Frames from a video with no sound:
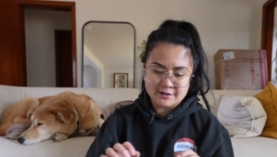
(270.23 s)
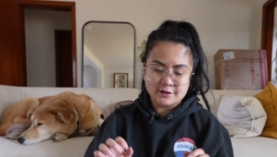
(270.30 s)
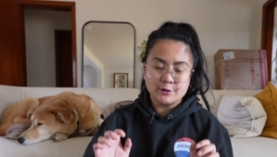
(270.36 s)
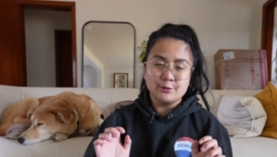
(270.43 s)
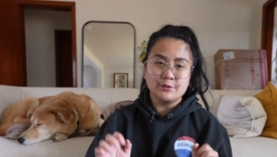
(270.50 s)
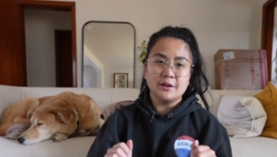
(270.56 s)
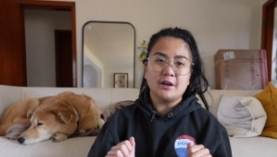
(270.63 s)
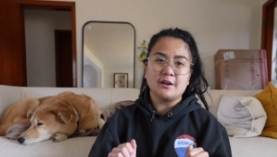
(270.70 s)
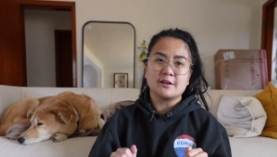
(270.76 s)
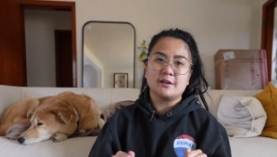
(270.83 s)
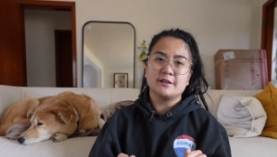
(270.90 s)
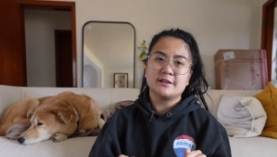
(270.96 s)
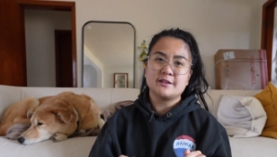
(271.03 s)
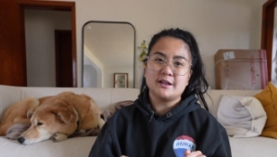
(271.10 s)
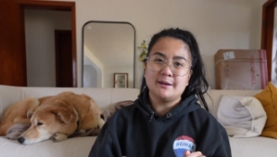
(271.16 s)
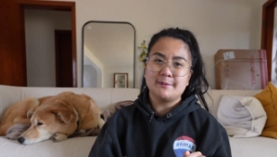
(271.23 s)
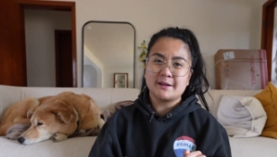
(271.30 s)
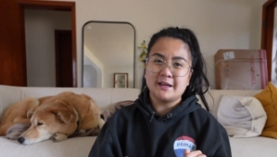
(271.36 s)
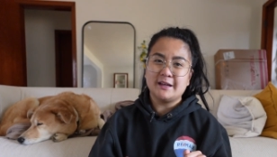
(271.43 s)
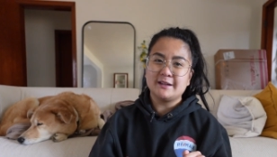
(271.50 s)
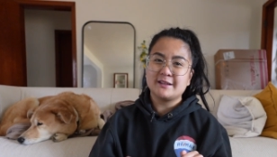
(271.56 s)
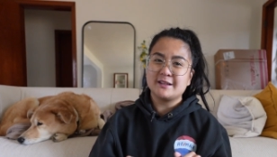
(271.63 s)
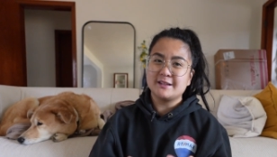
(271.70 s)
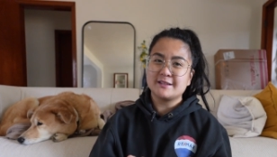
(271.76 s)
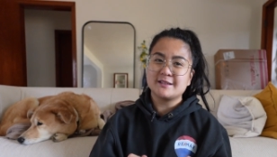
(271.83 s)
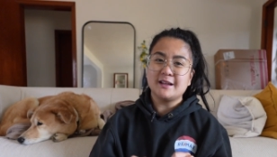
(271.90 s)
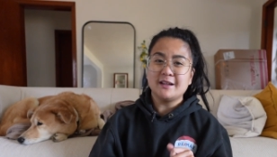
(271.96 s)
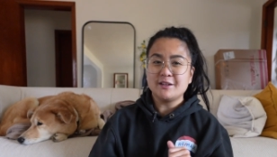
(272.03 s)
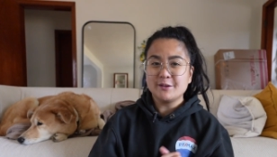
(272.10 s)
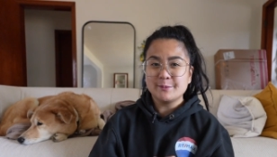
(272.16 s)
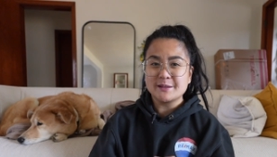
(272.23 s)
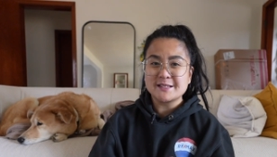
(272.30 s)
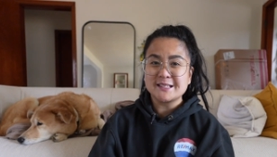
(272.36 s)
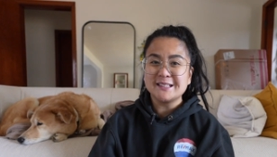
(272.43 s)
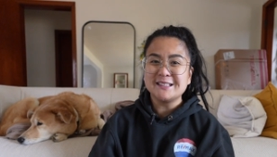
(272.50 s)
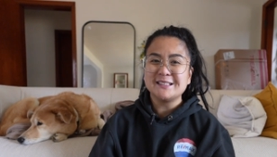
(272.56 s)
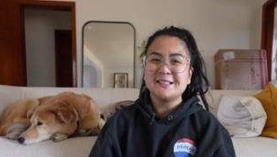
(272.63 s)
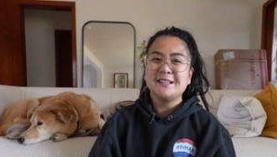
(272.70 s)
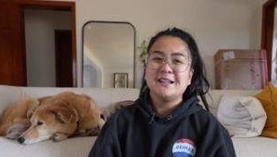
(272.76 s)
to vlog all the time again because I do miss it.